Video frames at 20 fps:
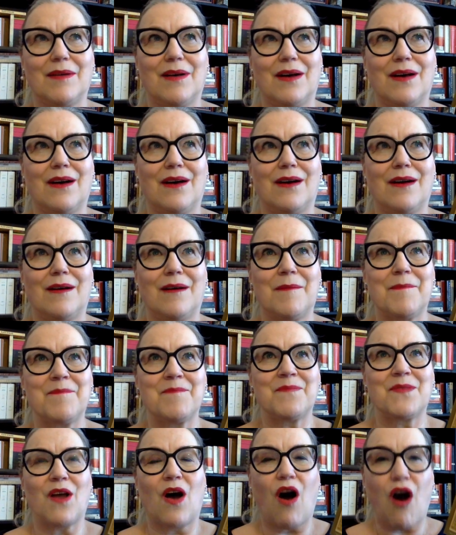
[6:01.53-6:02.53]

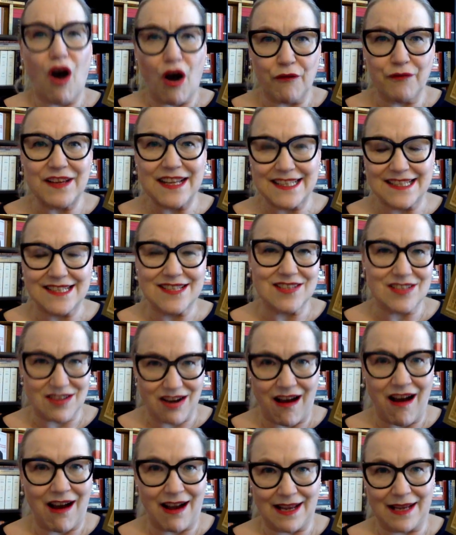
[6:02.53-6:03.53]
um, of its
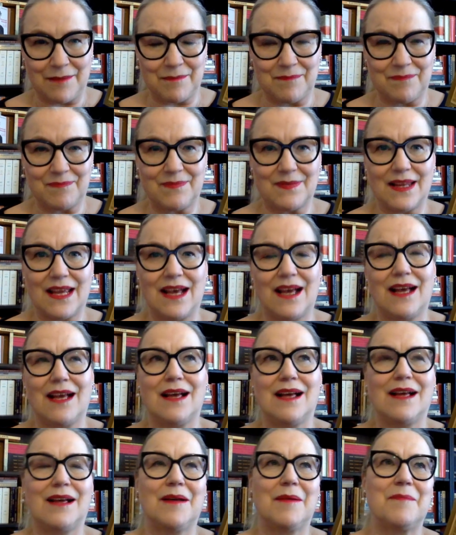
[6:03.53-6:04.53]
time
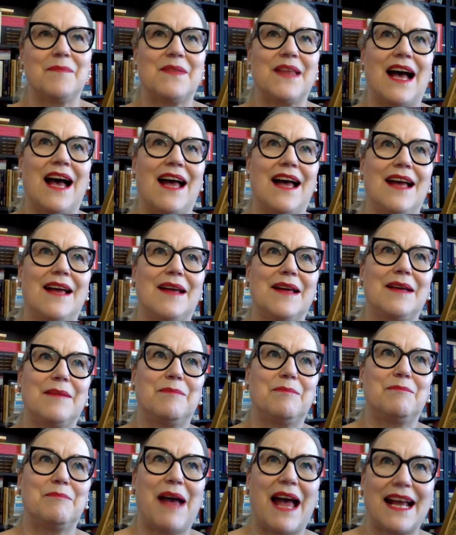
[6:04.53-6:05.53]
um, I
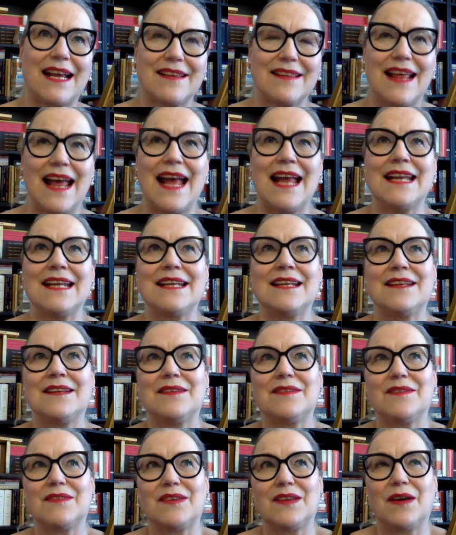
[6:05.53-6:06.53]
back then
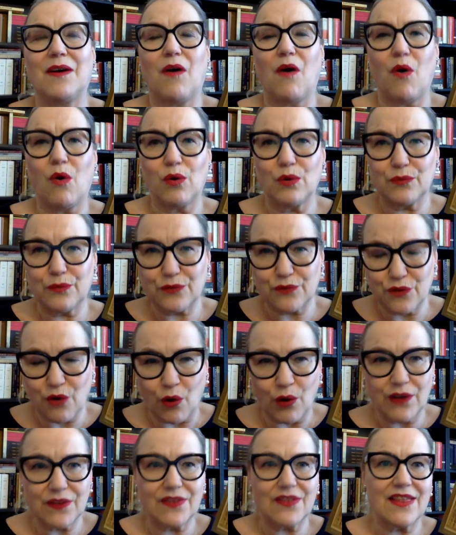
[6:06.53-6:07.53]
the whole
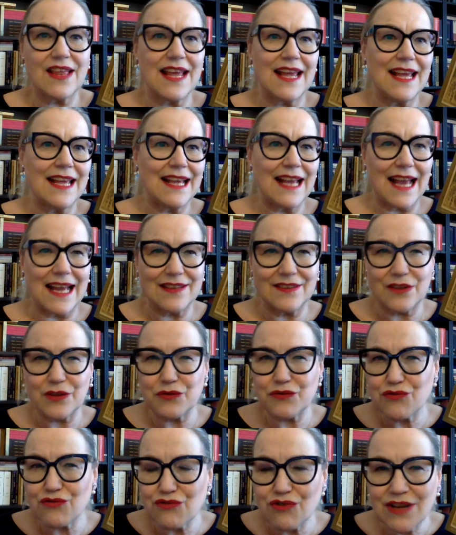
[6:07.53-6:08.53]
Freud thing and the
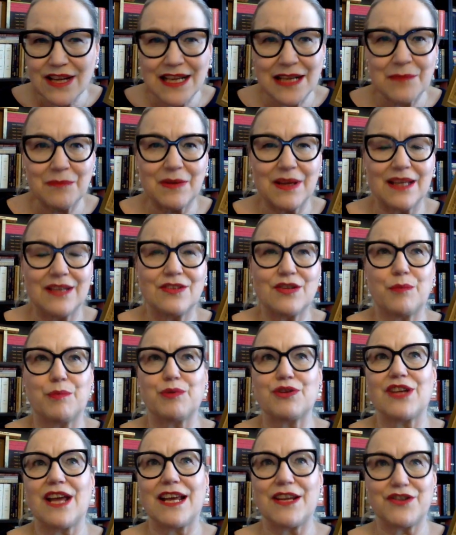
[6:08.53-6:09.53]
dream
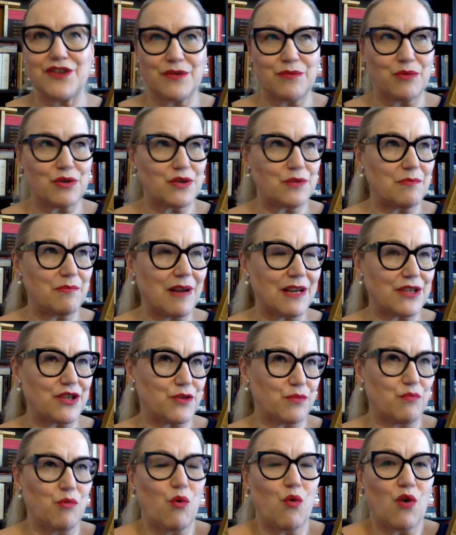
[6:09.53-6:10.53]
interpretation was much
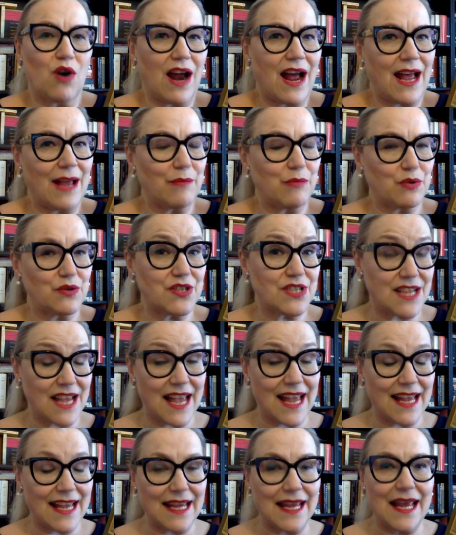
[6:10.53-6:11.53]
more, I would
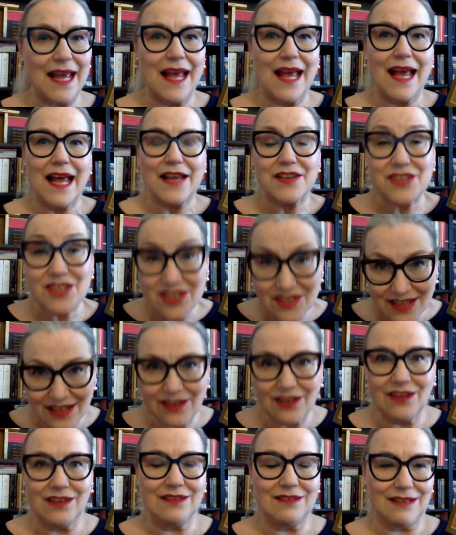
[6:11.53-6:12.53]
say,
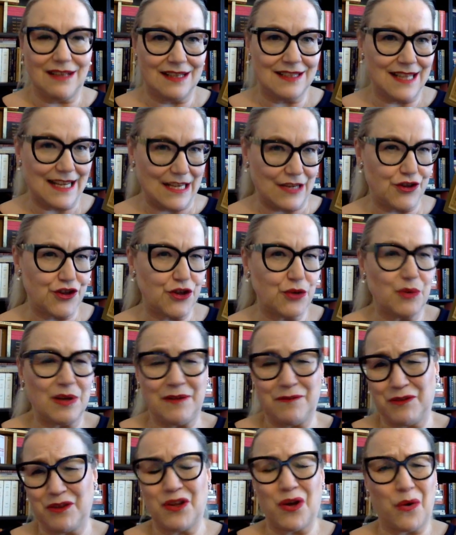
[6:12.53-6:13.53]
still an issue,
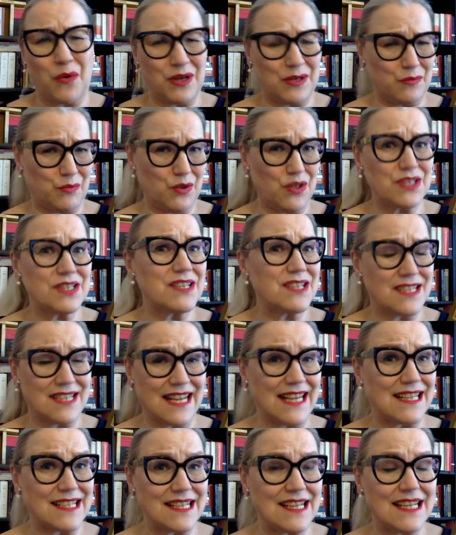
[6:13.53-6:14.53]
even though it was the
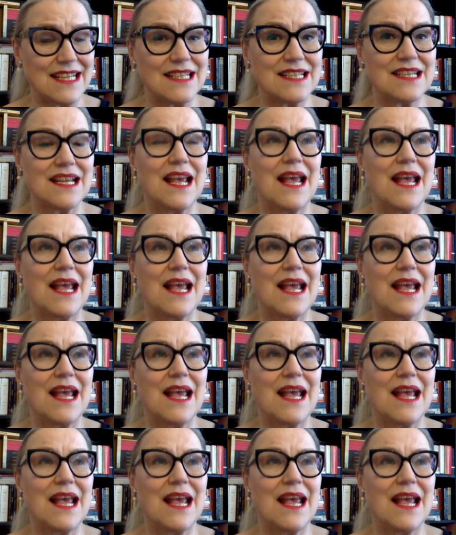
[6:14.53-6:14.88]
60s